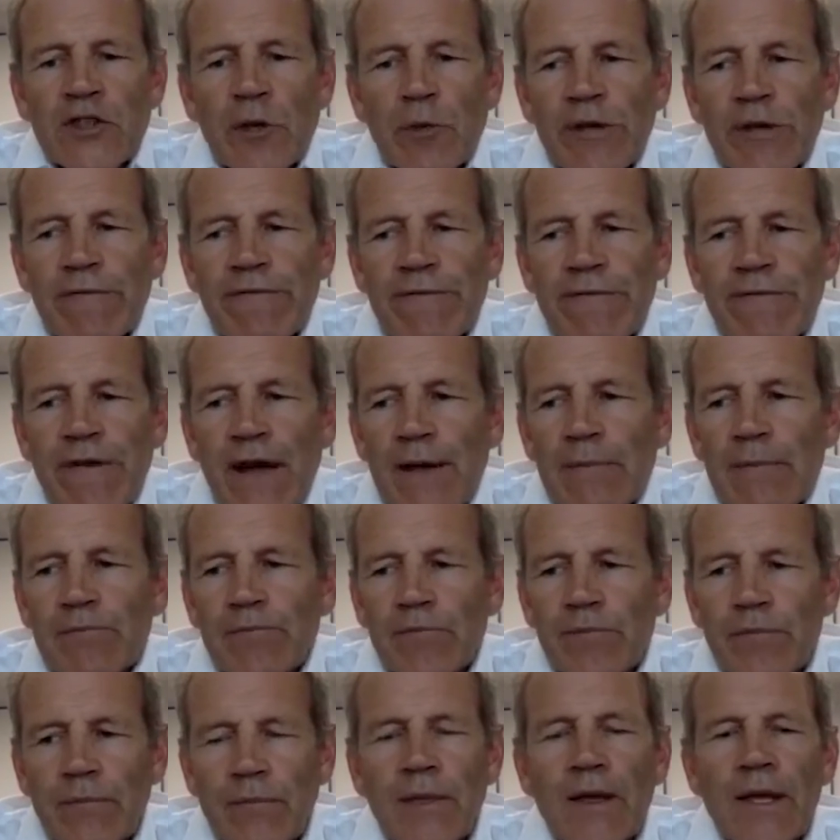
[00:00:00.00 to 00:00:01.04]
And so we've,
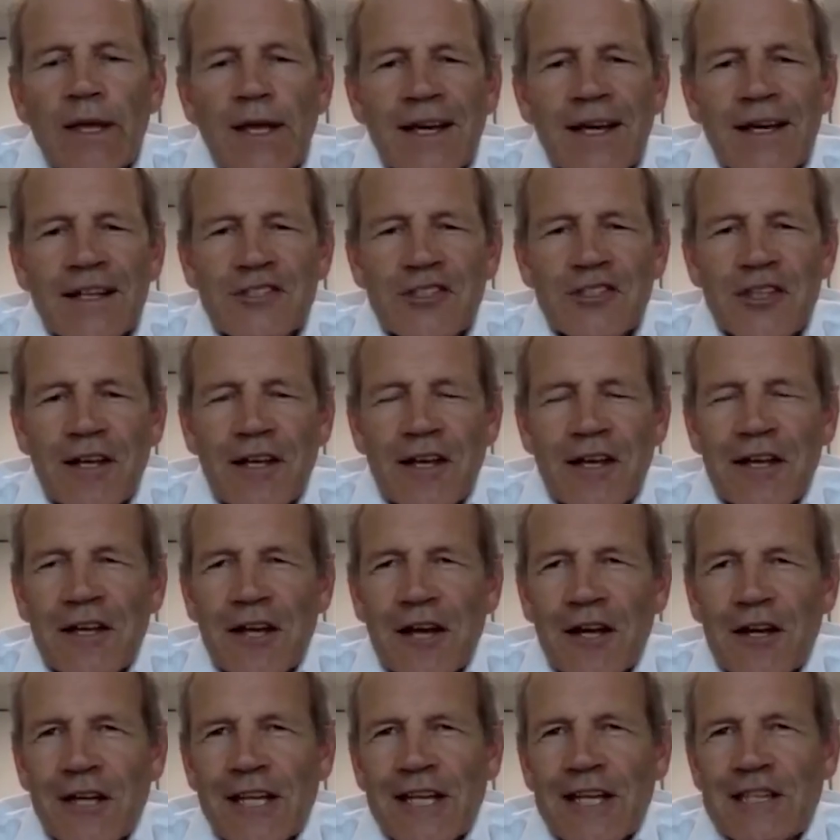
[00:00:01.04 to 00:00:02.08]
and
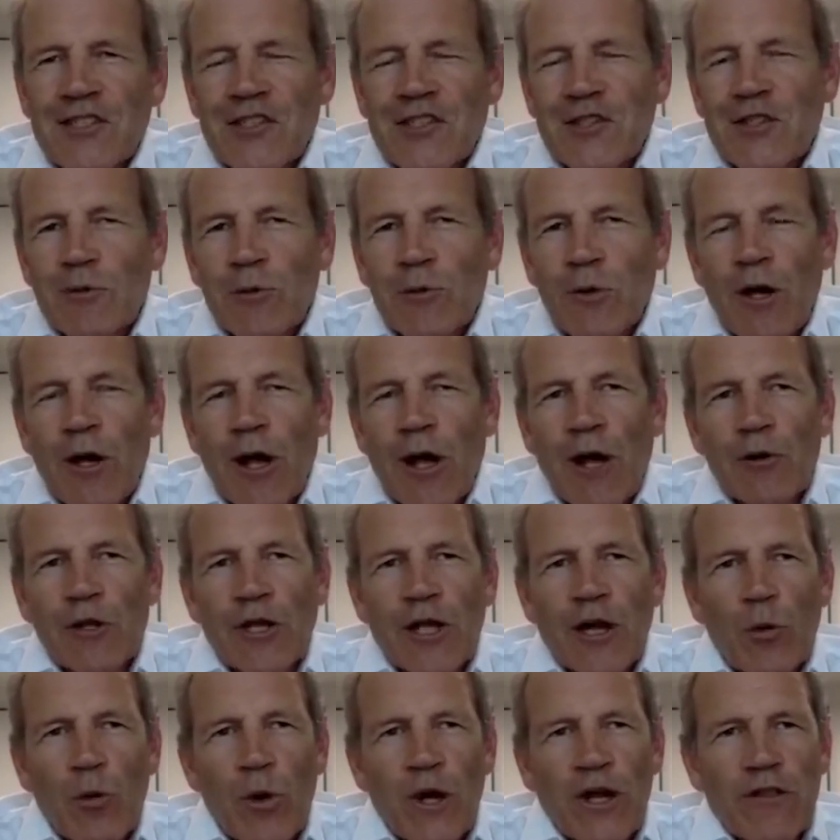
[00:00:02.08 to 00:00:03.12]
I guess,
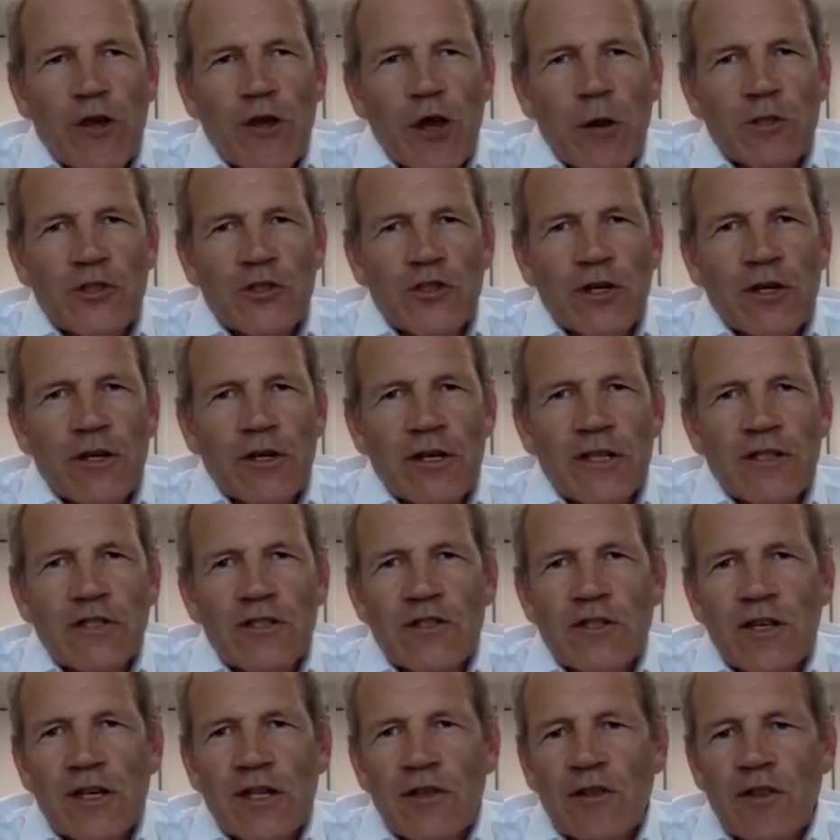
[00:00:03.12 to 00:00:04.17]
one of the
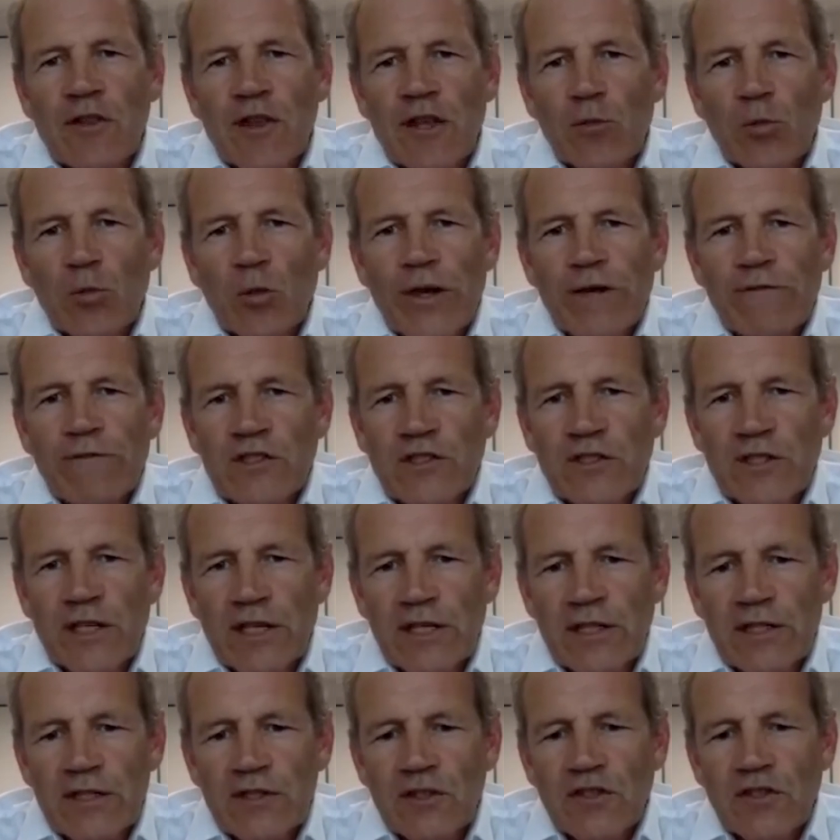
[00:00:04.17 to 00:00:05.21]
opportunities that we've
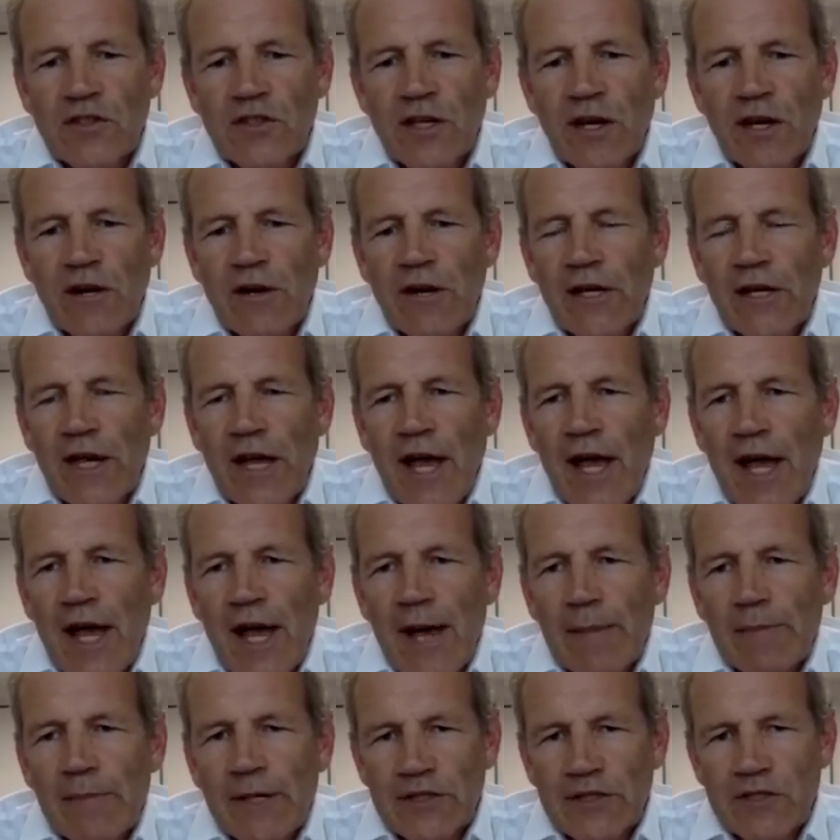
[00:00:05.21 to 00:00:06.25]
seen, Sarah,
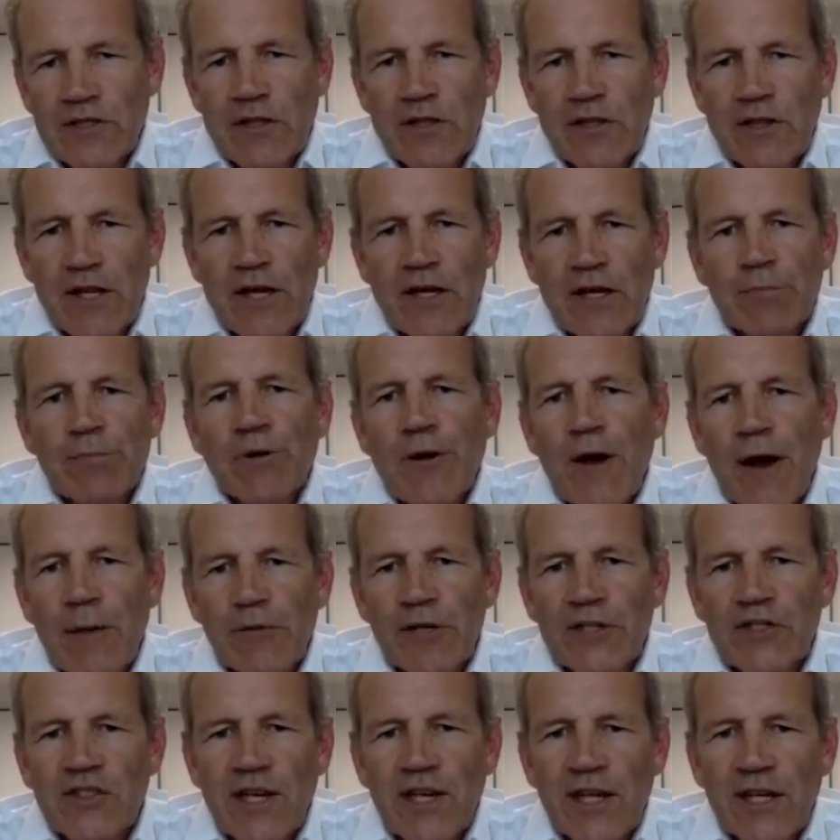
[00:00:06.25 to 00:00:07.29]
is in the
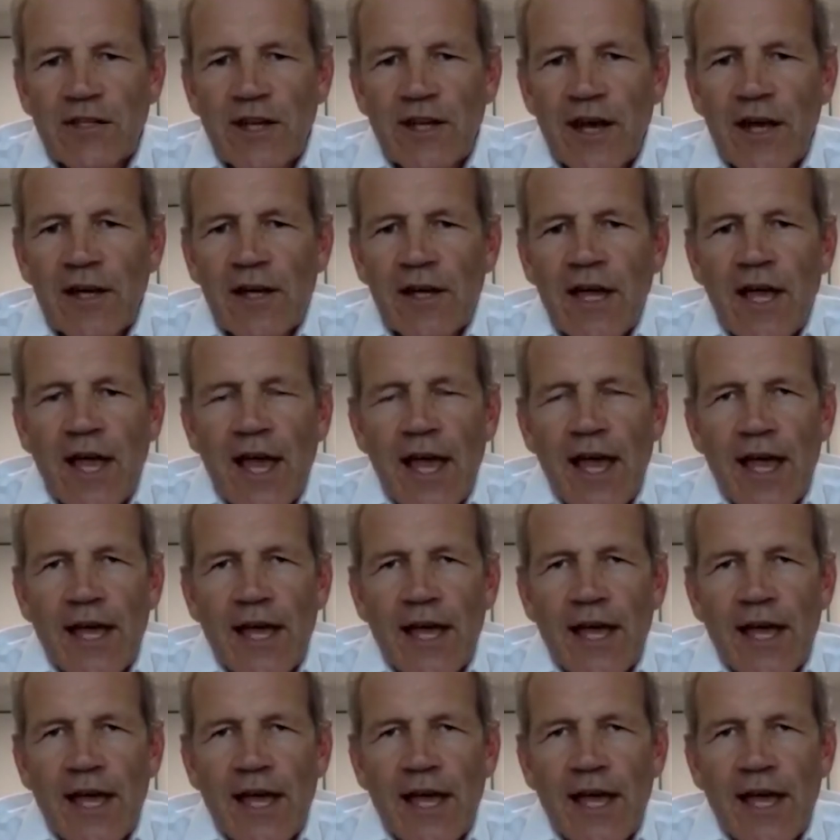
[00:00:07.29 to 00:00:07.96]
primary sector.